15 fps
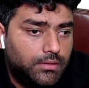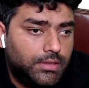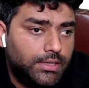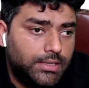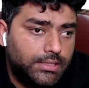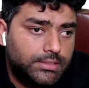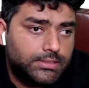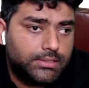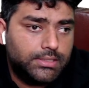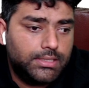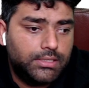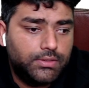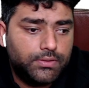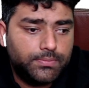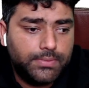Okay, guys,
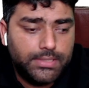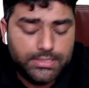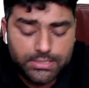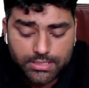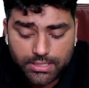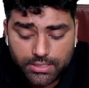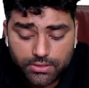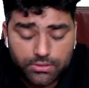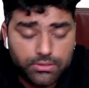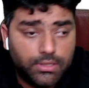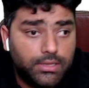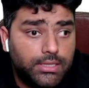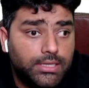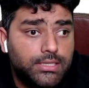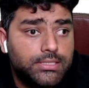can you please try to
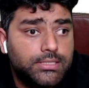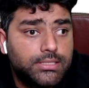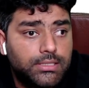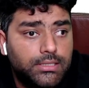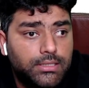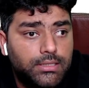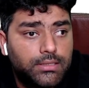solve this?